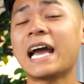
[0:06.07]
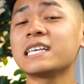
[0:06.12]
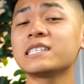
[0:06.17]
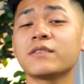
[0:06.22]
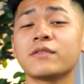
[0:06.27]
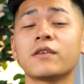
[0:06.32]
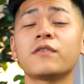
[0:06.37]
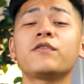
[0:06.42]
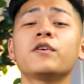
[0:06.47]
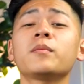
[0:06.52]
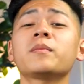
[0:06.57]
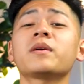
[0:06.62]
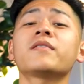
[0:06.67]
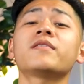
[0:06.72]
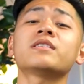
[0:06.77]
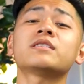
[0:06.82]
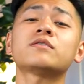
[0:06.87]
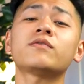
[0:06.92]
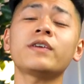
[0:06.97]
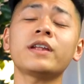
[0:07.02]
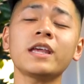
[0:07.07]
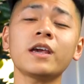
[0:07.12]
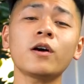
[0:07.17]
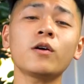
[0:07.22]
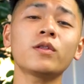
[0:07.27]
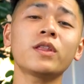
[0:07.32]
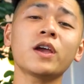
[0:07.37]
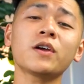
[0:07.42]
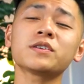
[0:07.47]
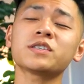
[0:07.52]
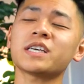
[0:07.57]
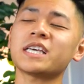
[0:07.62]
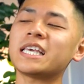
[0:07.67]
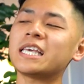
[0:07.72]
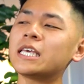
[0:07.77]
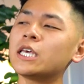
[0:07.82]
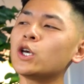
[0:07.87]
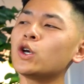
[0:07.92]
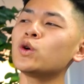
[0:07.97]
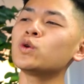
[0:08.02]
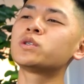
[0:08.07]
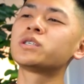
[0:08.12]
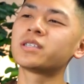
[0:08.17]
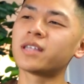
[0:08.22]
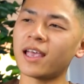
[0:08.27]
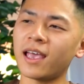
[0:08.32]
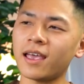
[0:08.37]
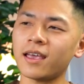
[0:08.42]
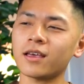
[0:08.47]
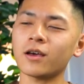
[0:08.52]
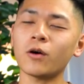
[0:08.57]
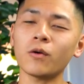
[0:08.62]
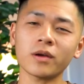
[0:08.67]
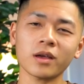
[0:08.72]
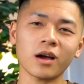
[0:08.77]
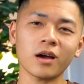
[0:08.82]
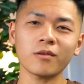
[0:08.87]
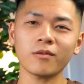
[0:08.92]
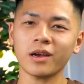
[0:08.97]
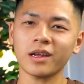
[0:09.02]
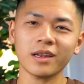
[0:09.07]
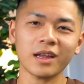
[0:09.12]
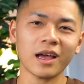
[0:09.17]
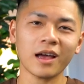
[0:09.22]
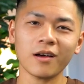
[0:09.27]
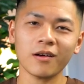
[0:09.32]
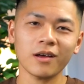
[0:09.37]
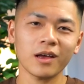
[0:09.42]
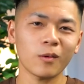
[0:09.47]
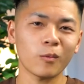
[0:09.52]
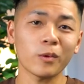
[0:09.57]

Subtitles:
As of the filming of this video, there's a huge thing going on right now.